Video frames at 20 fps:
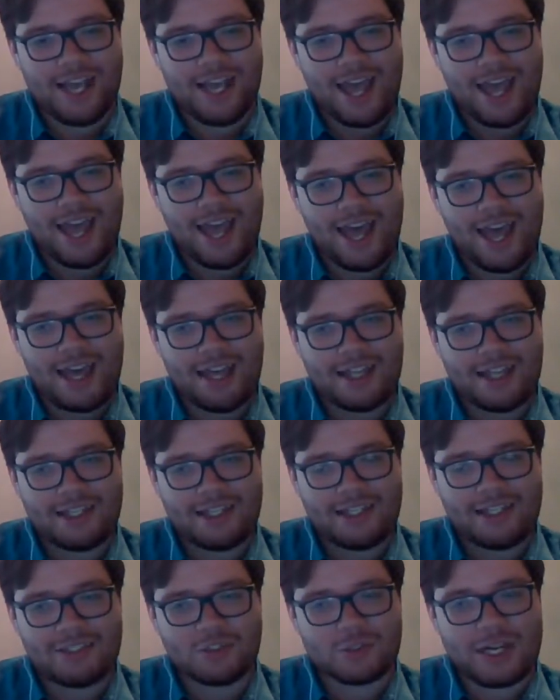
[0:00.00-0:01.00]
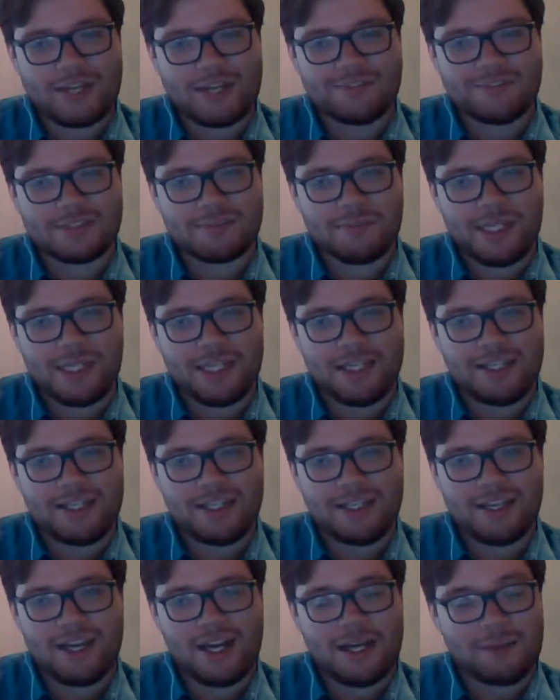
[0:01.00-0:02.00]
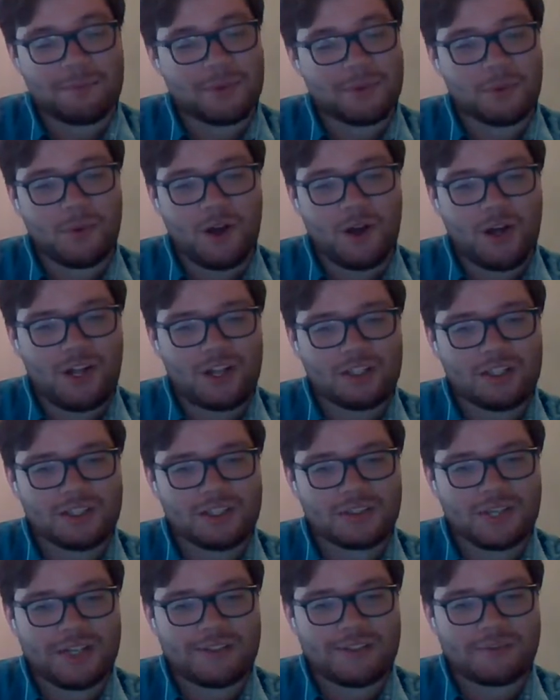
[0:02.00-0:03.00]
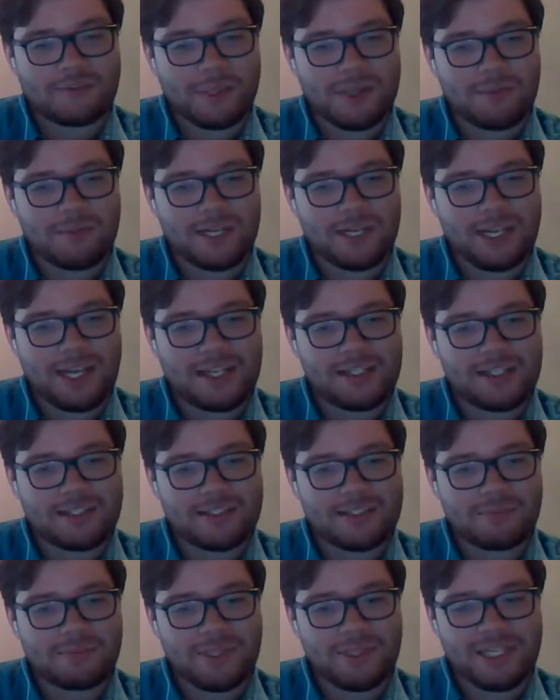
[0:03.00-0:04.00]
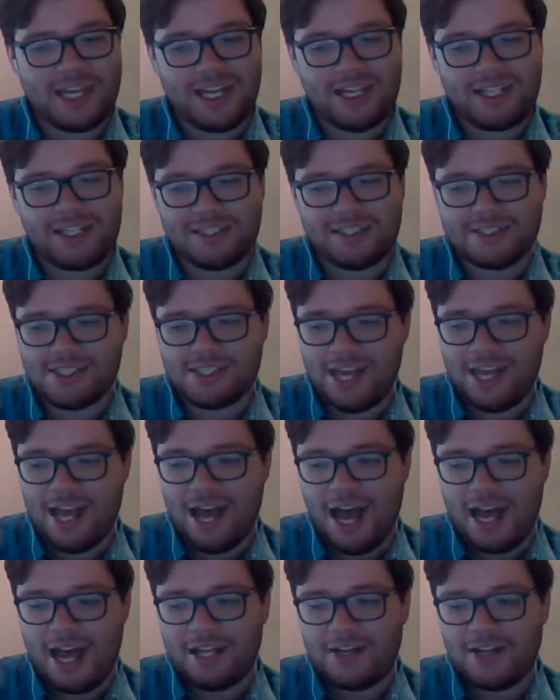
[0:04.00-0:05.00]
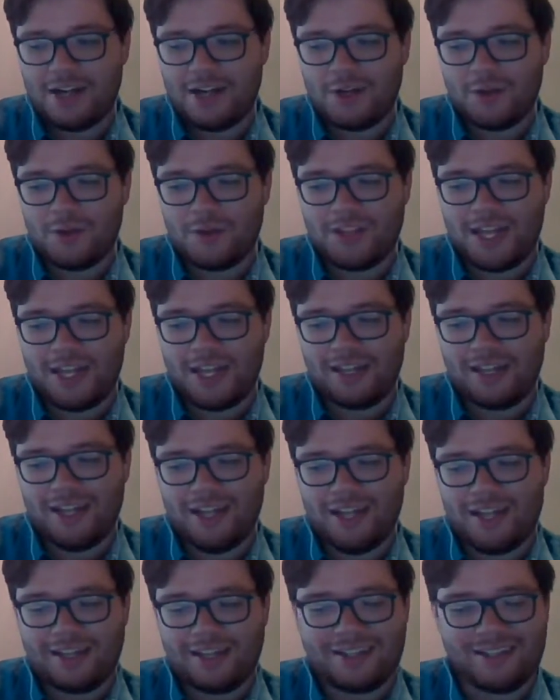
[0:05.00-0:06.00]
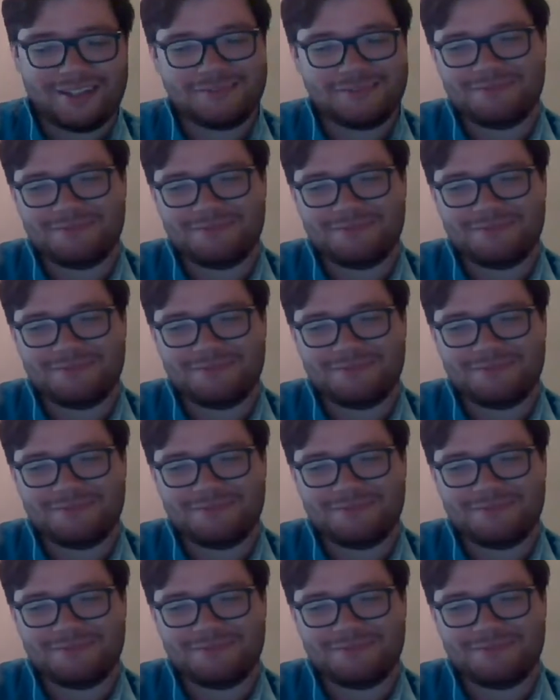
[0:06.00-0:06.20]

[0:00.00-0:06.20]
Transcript: And it drives me up the wall. It drives me bananas because I know that like